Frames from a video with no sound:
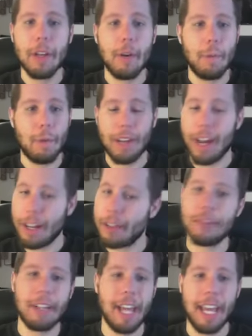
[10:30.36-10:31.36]
with
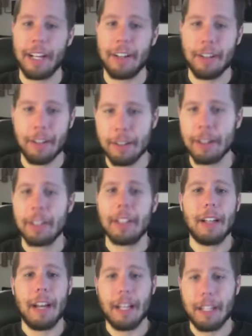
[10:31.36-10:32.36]
Undertaker,
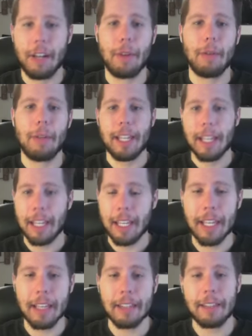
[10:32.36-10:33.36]
you know,
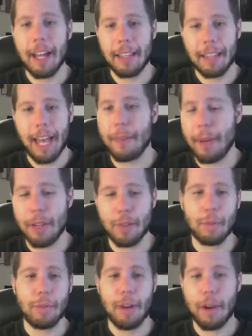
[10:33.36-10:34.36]
he's got that
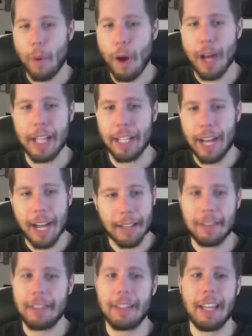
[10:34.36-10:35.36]
match with Bray Wyatt. You
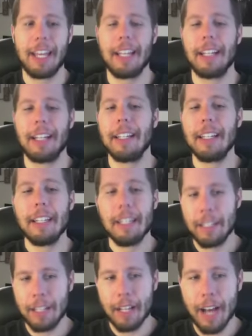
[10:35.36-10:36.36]
got Sting.
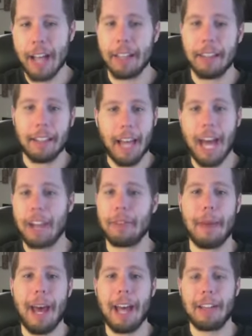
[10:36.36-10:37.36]
You got the ladder
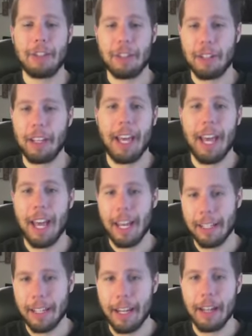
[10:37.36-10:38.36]
match.
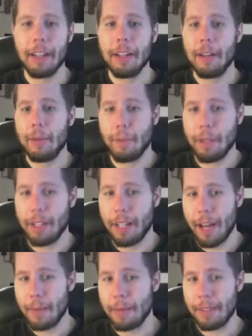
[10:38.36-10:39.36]
And when it
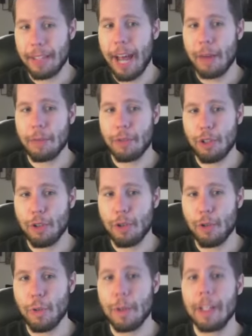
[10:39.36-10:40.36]
comes down
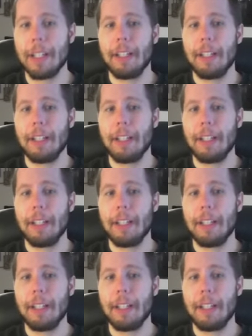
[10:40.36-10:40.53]
to